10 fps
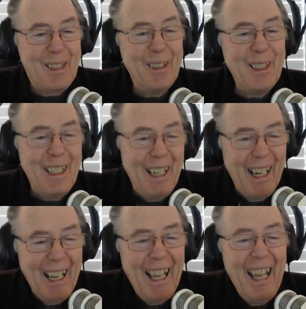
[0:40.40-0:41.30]
good.
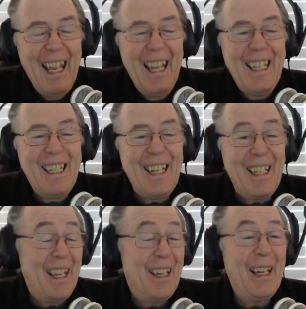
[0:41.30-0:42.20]
So,
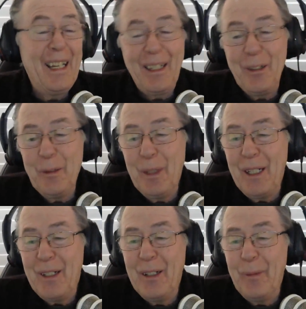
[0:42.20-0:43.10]
yeah, had a good bit
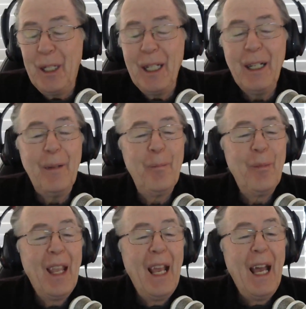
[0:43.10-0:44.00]
of time in game.
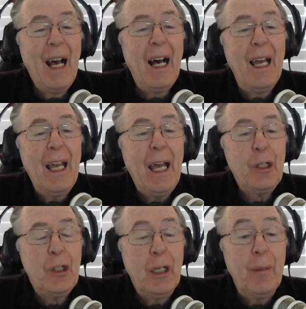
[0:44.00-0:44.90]
I
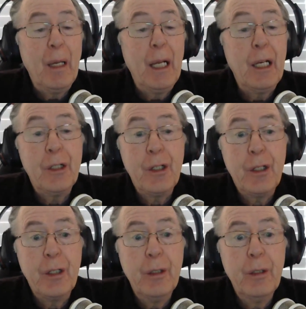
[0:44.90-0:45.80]
actually managed
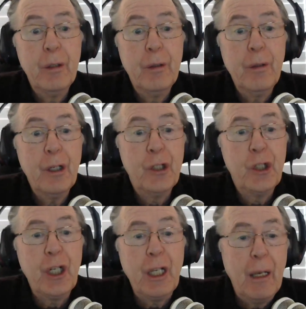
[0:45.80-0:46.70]
to
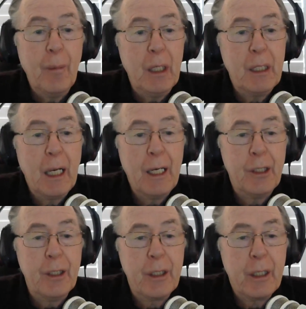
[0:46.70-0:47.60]
GM
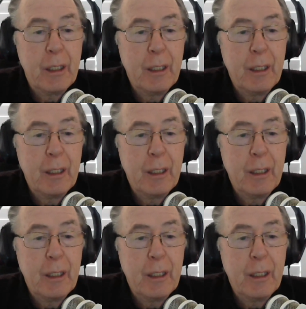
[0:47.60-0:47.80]
intelligence.